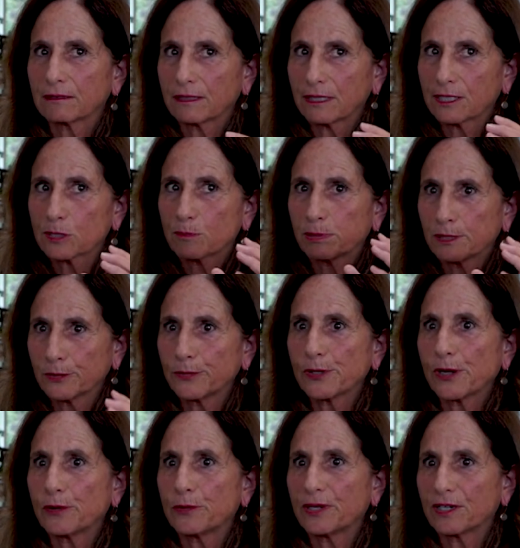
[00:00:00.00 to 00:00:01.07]
it's
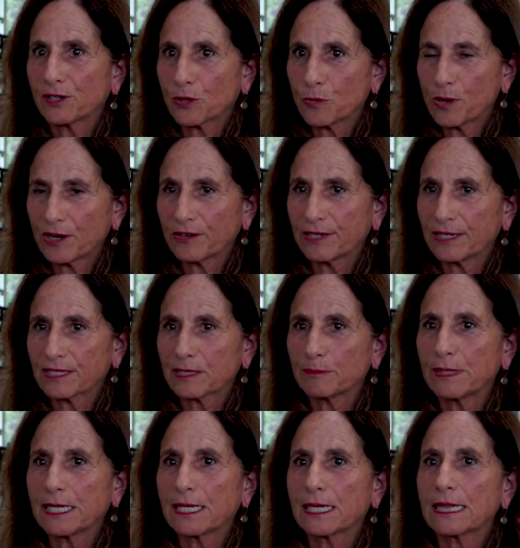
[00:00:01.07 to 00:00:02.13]
Pluto in Aquarius,
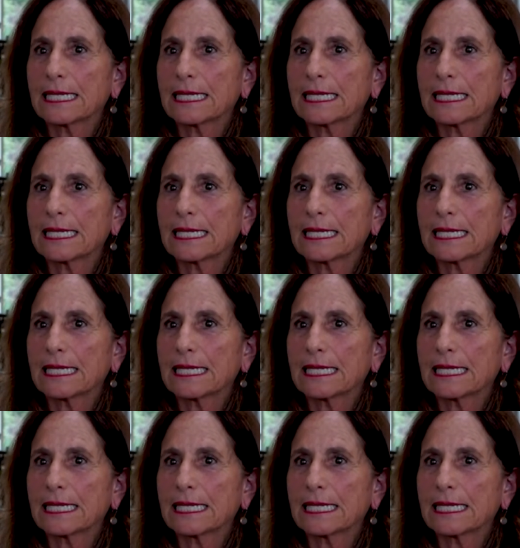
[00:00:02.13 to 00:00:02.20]
meaning